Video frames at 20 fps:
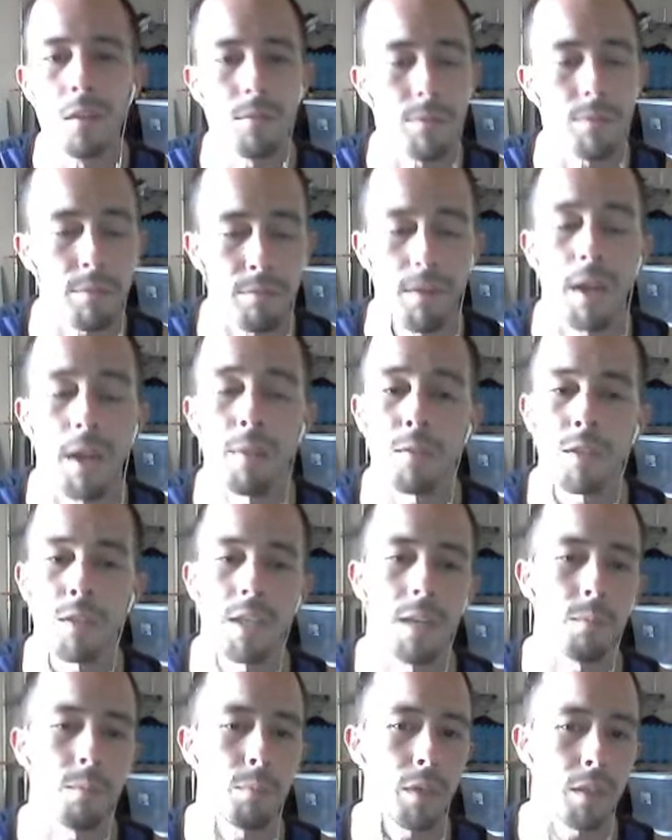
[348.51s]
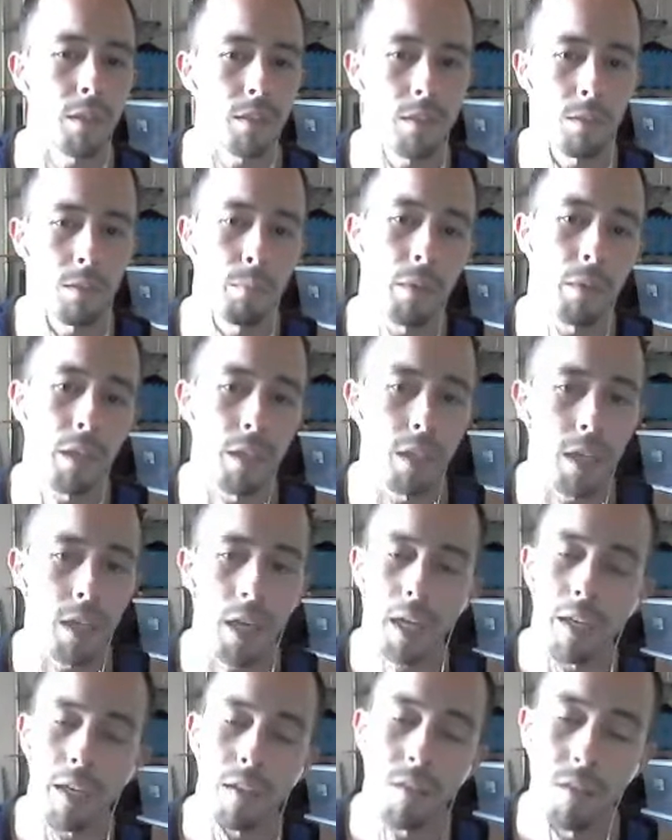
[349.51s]
for $5 or $10 depending
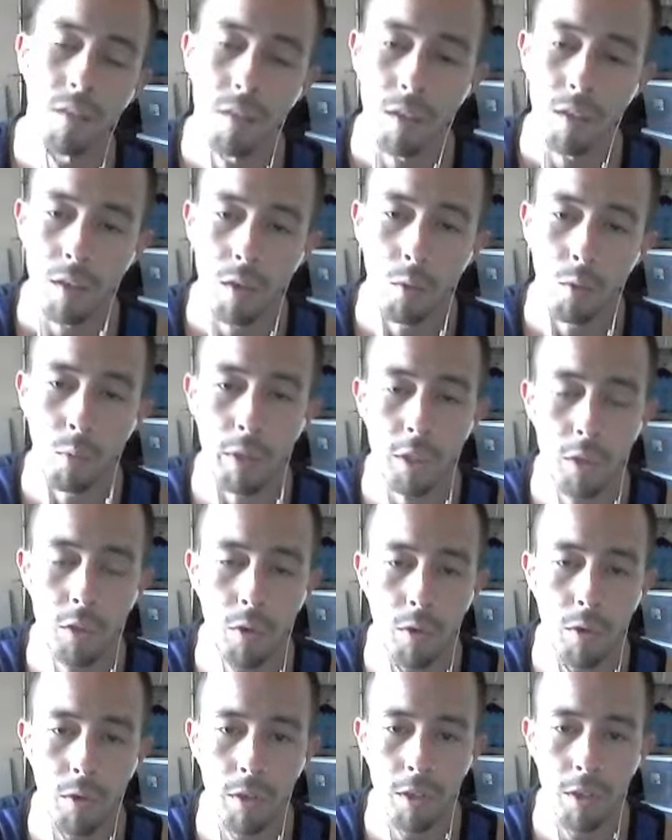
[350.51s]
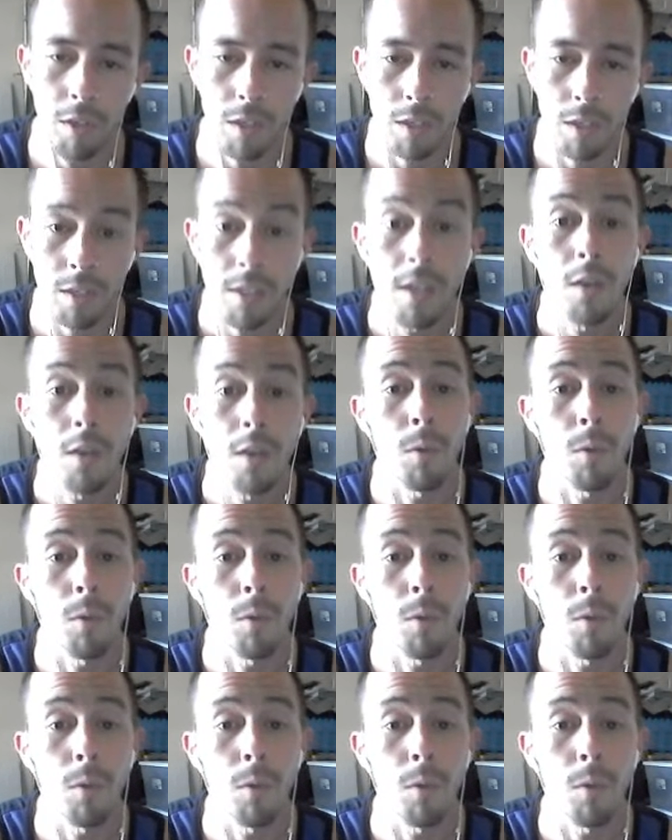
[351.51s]
on which cord it is.